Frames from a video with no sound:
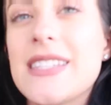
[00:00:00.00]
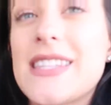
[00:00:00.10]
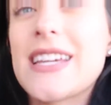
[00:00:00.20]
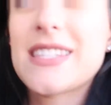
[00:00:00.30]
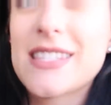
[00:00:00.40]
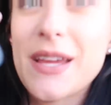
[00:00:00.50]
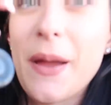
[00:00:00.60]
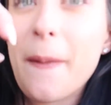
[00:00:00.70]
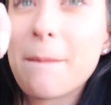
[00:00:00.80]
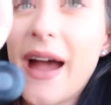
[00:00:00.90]
is this
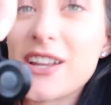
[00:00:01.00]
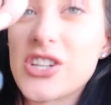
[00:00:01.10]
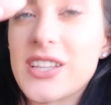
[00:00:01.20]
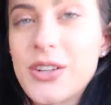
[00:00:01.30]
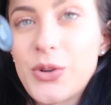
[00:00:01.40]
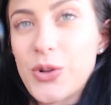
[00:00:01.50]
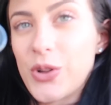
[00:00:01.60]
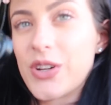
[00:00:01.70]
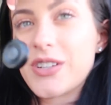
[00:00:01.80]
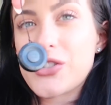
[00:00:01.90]
magic
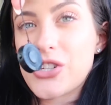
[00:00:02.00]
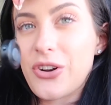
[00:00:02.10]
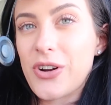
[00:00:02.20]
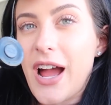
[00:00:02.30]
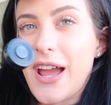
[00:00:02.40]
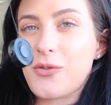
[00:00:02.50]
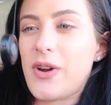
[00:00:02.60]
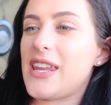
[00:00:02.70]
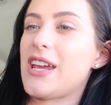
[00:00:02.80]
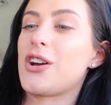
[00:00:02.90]
little shutter guy
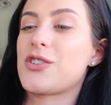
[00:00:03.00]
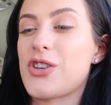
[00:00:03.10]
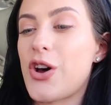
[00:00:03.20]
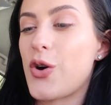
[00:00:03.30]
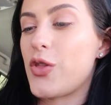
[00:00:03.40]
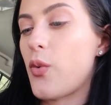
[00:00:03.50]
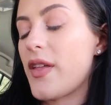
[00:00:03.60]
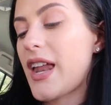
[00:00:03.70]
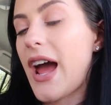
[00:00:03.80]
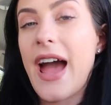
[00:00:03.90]
right here. So the
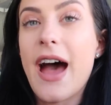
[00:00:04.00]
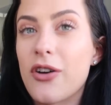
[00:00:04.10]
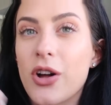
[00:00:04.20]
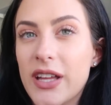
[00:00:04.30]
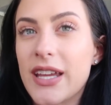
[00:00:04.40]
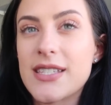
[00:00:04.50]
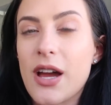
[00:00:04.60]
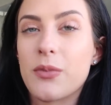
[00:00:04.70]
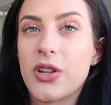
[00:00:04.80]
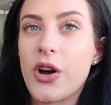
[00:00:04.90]
one that I have, I'll link it
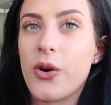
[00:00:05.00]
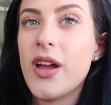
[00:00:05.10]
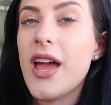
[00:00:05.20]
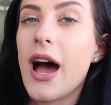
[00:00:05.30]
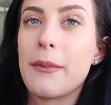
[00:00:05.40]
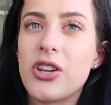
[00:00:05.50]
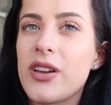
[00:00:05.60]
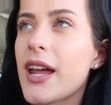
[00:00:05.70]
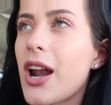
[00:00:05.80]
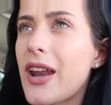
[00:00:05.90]
down below. Um, and you
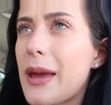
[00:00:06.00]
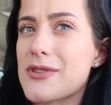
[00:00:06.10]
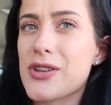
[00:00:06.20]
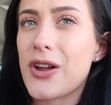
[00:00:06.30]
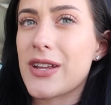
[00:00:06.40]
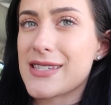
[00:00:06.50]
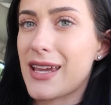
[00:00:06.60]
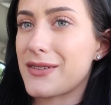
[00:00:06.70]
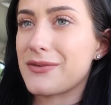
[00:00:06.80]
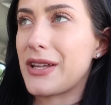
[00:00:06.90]
can get it on Amazon. It's
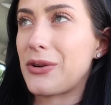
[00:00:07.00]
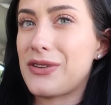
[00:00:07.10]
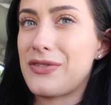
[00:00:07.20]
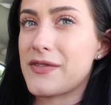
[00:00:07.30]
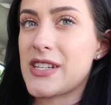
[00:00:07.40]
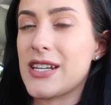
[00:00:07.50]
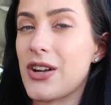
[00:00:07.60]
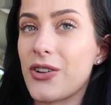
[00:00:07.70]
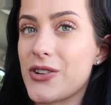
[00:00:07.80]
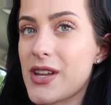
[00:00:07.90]
like literally
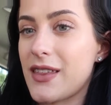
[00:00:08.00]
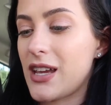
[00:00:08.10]
$15, I